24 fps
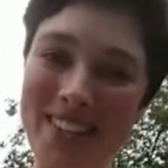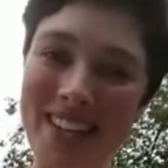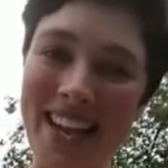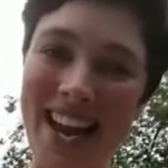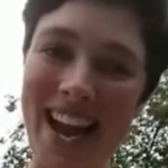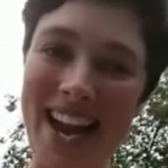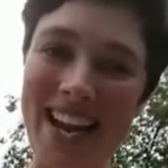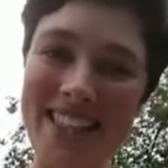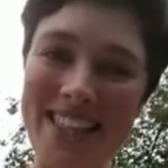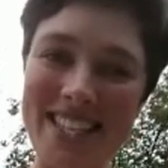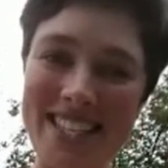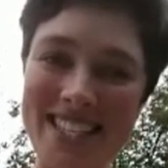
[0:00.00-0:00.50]

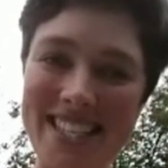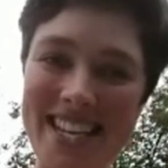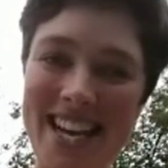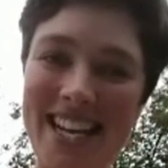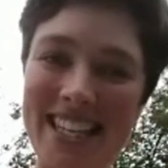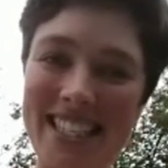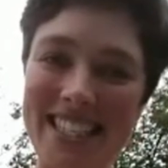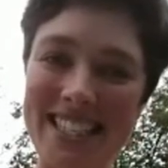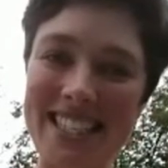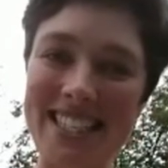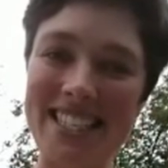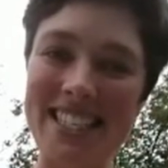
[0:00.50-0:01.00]
and the
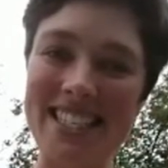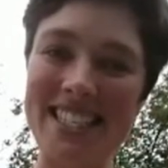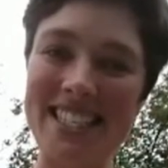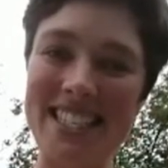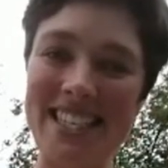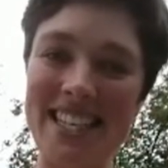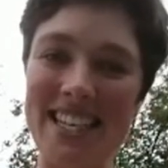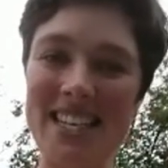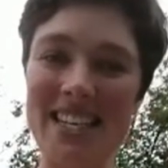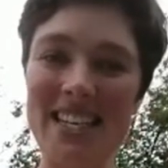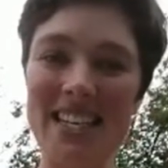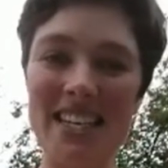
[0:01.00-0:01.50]

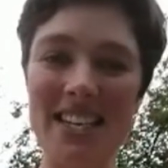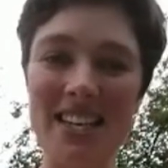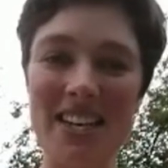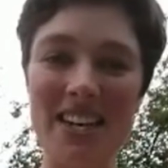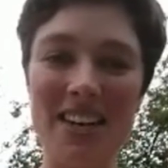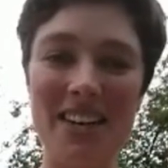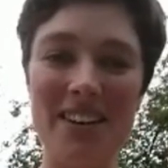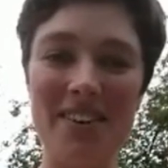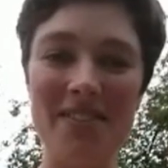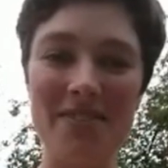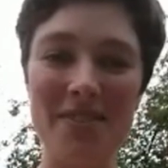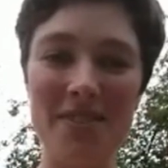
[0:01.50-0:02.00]
tactility
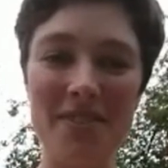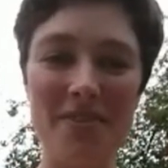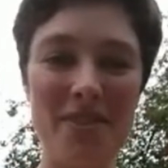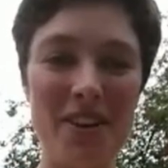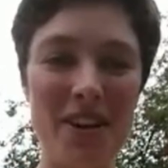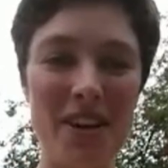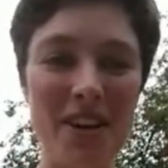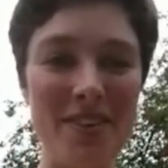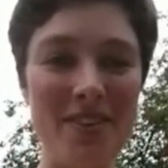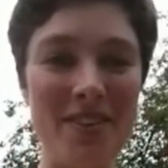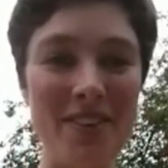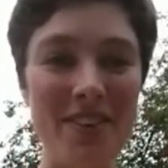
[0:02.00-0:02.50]
of the
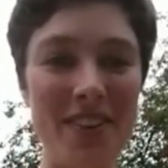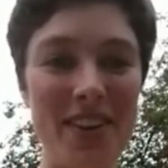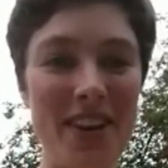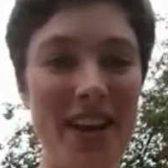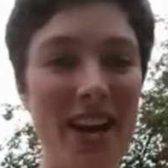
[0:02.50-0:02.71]
finger on the